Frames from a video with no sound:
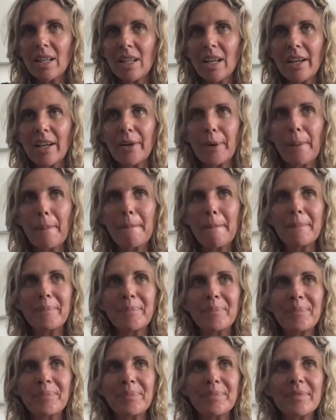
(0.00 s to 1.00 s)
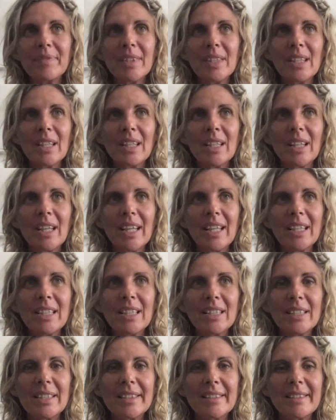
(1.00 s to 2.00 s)

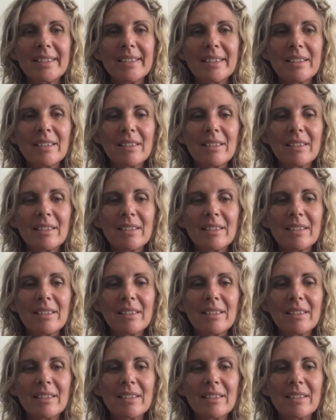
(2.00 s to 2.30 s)
And